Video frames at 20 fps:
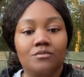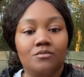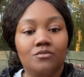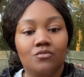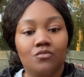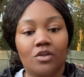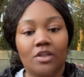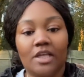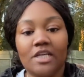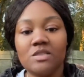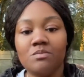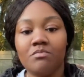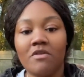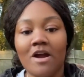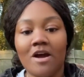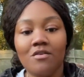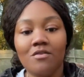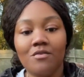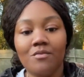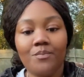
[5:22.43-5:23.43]
when they
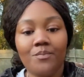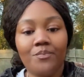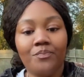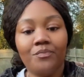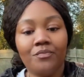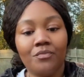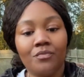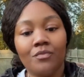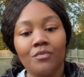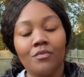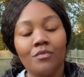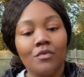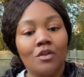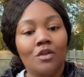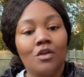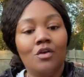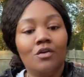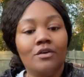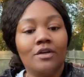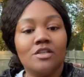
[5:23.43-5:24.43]
sprout,
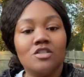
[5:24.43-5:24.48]
you can